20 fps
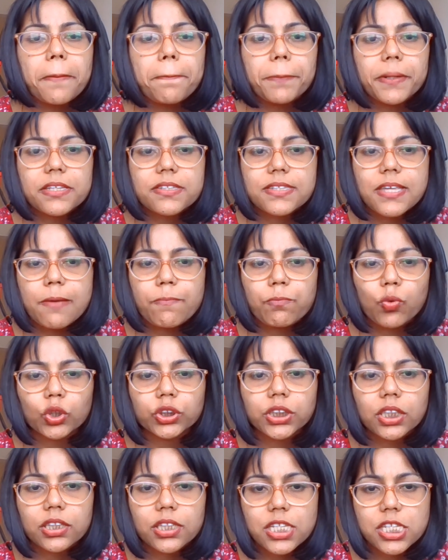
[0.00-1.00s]
Please keep
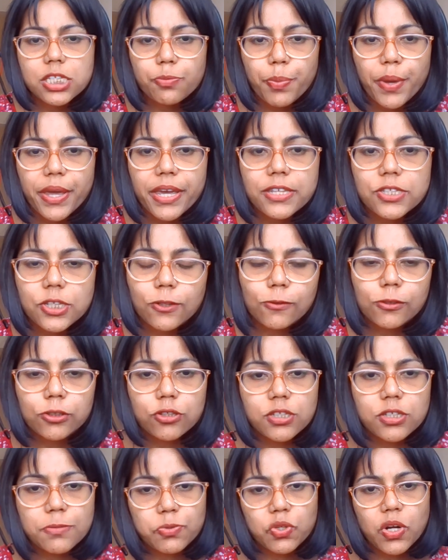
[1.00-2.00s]
watching this space and
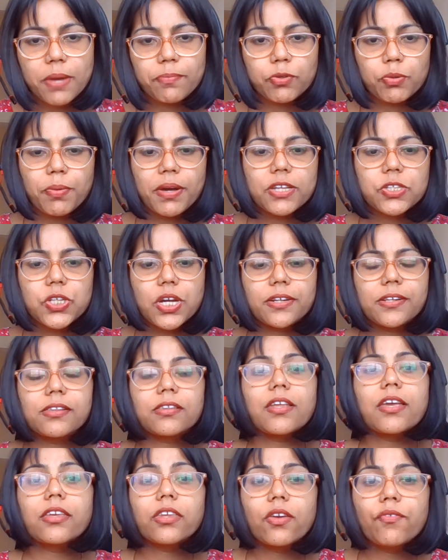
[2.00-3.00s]
also subscribe to my channel.
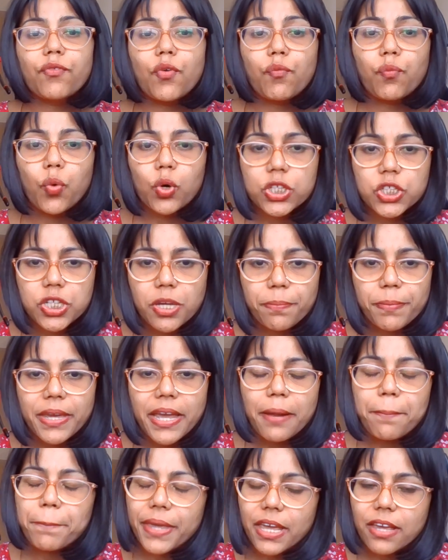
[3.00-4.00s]
Thank you for watching me
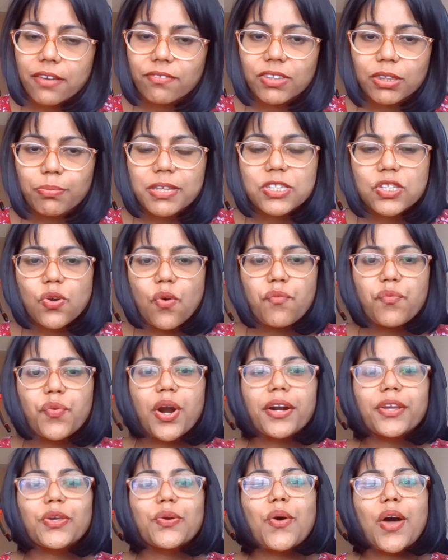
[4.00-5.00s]
and being with me so
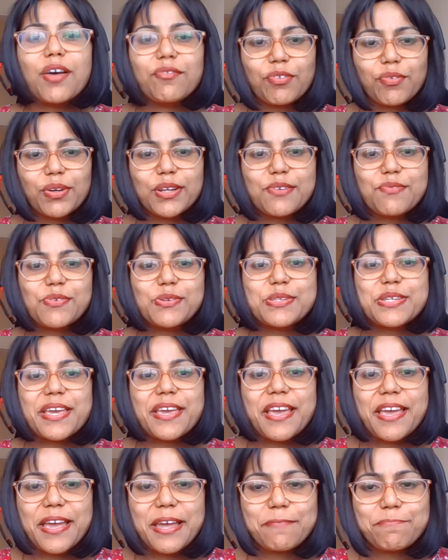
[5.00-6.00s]
far. You have a wonderful day
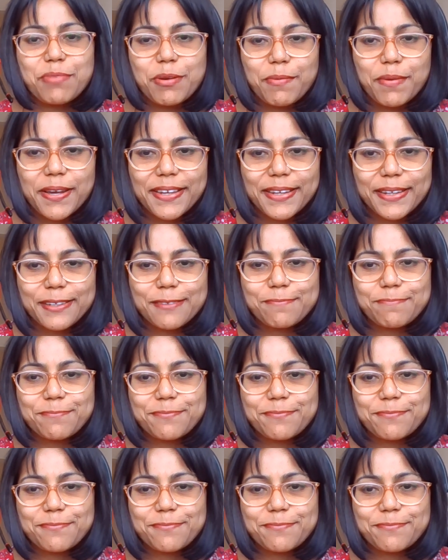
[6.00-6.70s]
ahead. Bye bye.